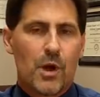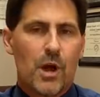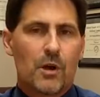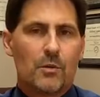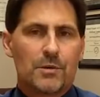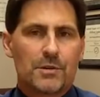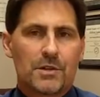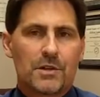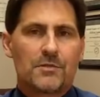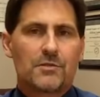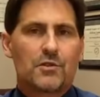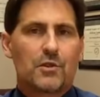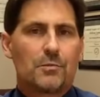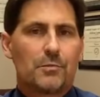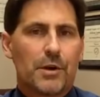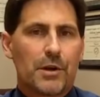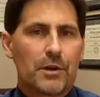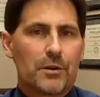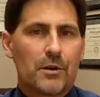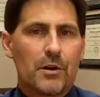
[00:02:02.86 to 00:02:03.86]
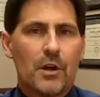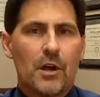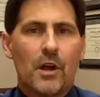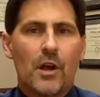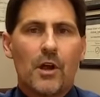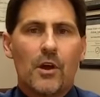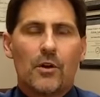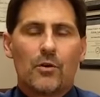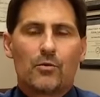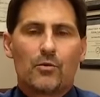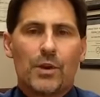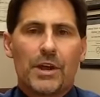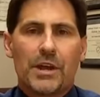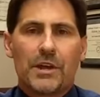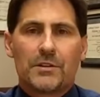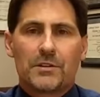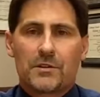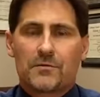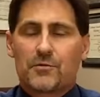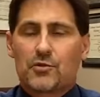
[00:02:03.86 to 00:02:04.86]
well, which gives you a better
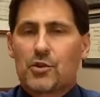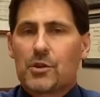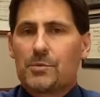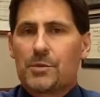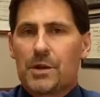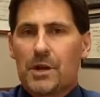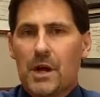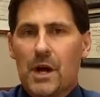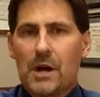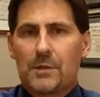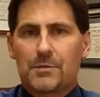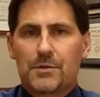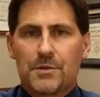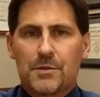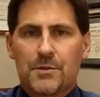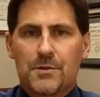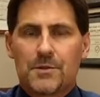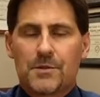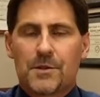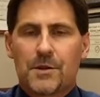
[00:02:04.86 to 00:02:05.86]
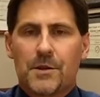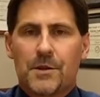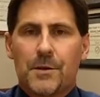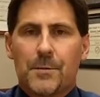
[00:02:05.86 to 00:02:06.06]
range of treatment options.